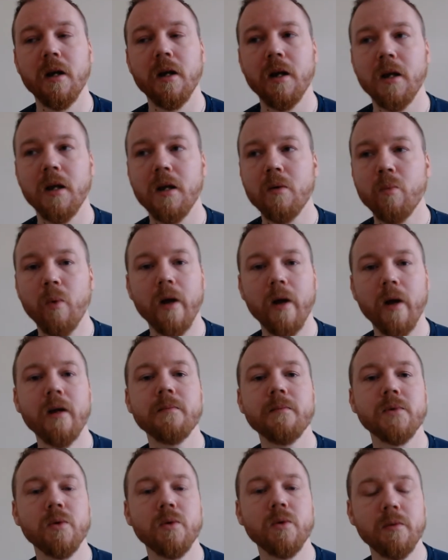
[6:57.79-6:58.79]
he went
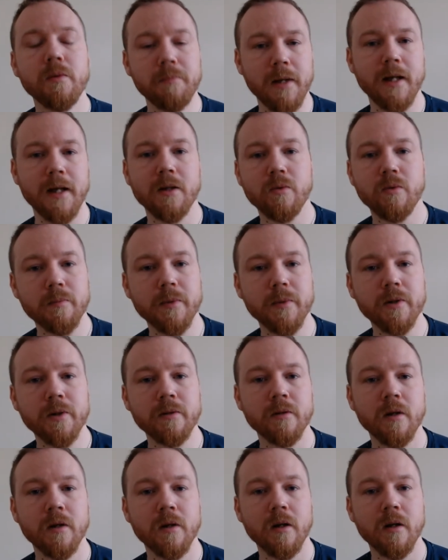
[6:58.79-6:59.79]
up to a black woman
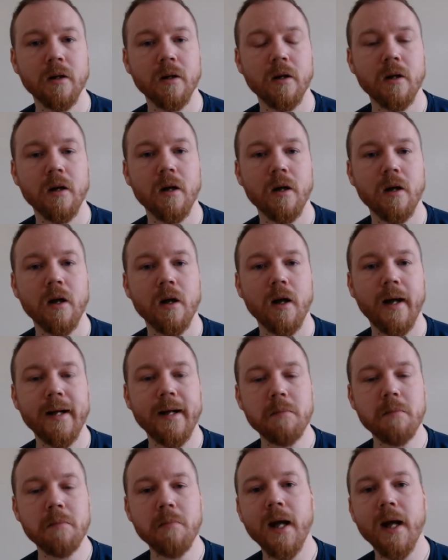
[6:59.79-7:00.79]
and
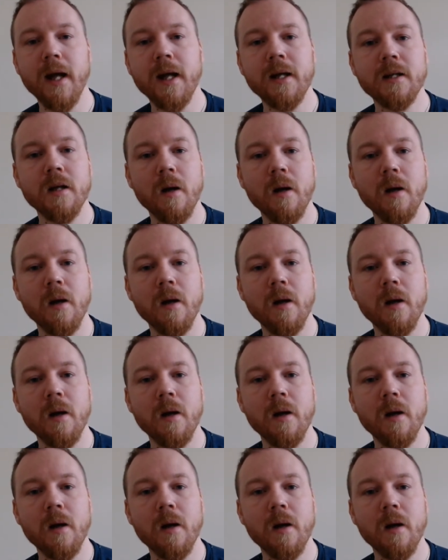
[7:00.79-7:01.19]
he made